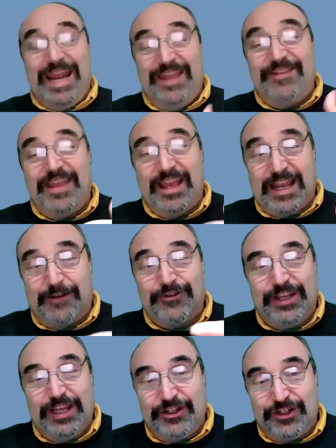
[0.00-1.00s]
and that
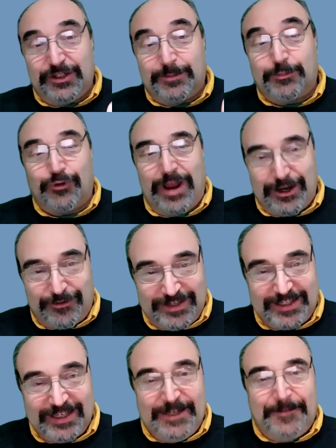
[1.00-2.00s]
conversation's
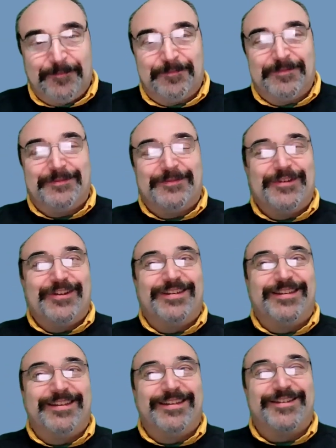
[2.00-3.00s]
progress.
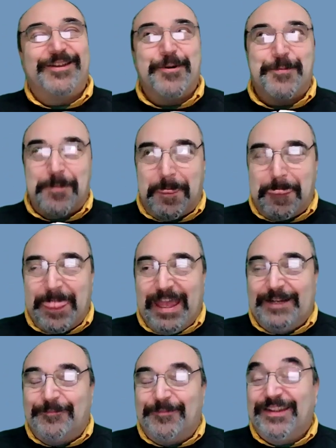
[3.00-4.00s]
So
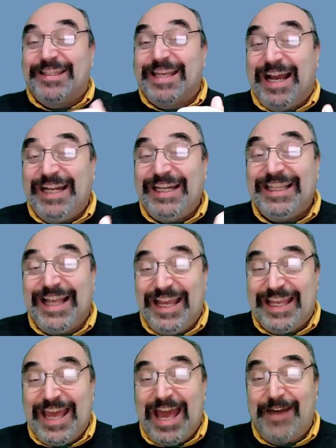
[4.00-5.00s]
it's kind of
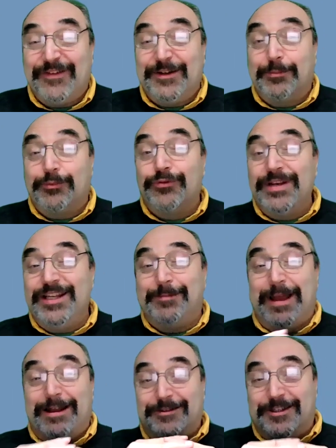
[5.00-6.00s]
like having a
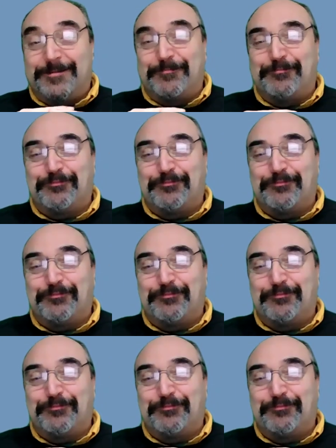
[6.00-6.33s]
pre-spouse.